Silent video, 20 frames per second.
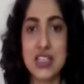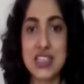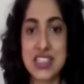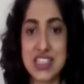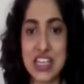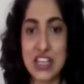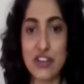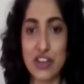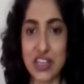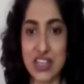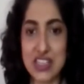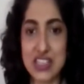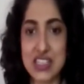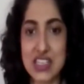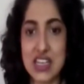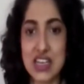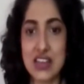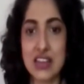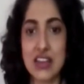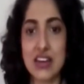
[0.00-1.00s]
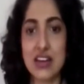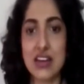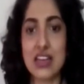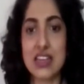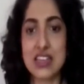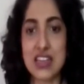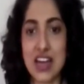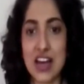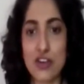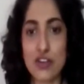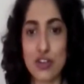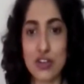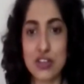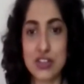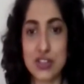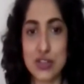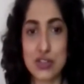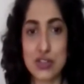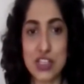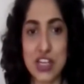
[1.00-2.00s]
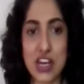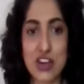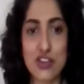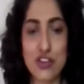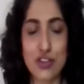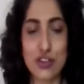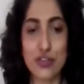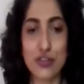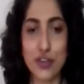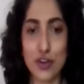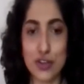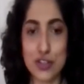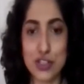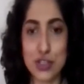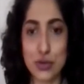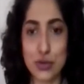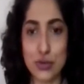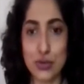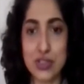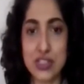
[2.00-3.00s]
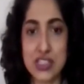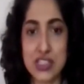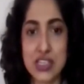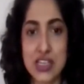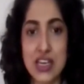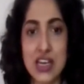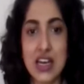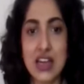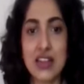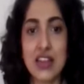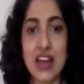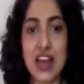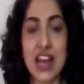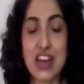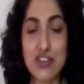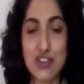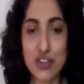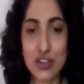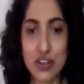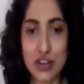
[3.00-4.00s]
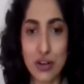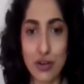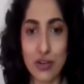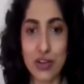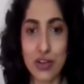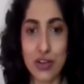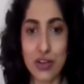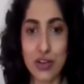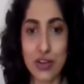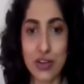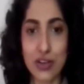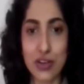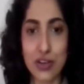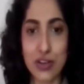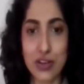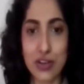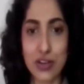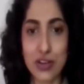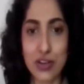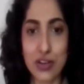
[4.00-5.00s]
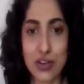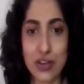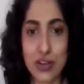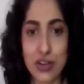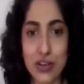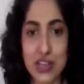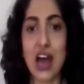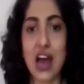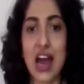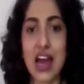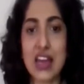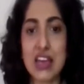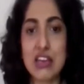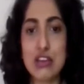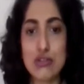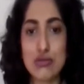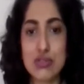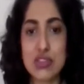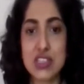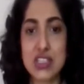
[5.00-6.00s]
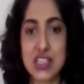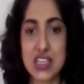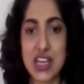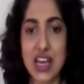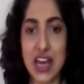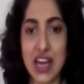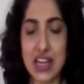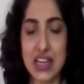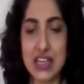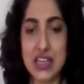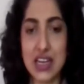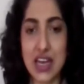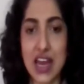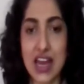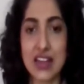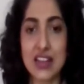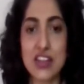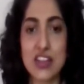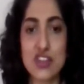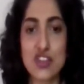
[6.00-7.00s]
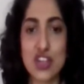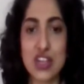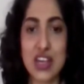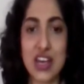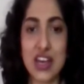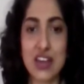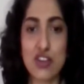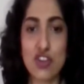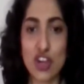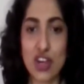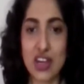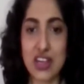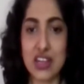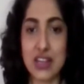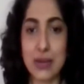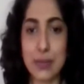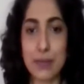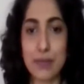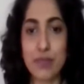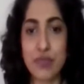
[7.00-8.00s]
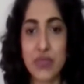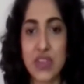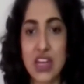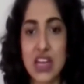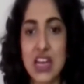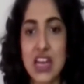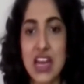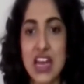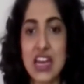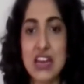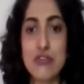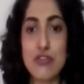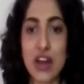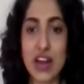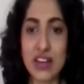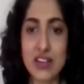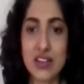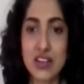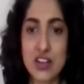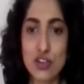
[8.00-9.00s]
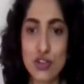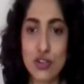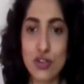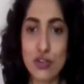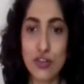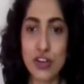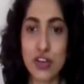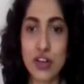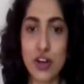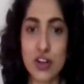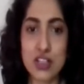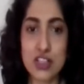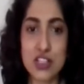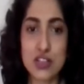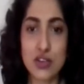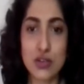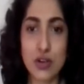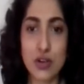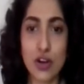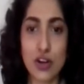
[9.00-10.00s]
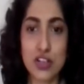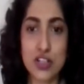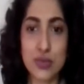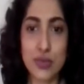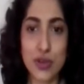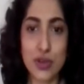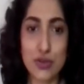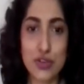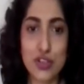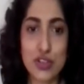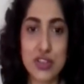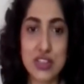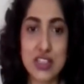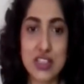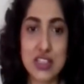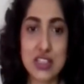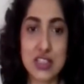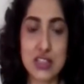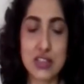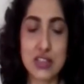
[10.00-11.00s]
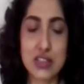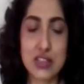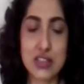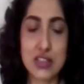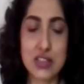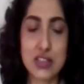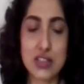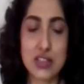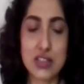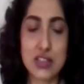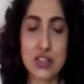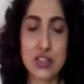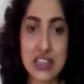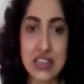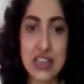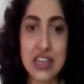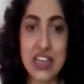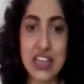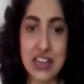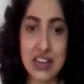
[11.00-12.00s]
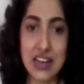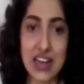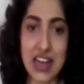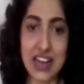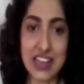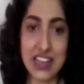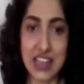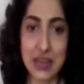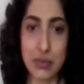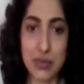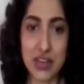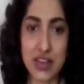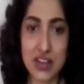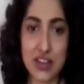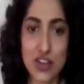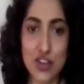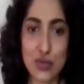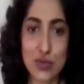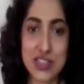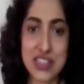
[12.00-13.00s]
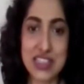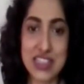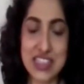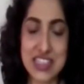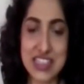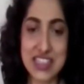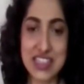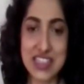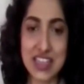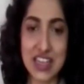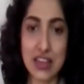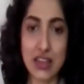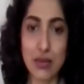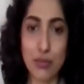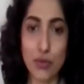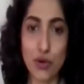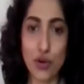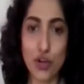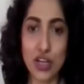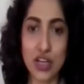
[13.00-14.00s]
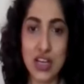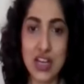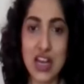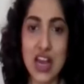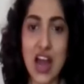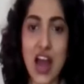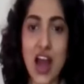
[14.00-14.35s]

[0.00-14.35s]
series, the International Association of Law Schools, the Asian Law Institute, the IUCN, and the GAJE. In recognition of her contributions to the Indian legal academia, she was listed in the book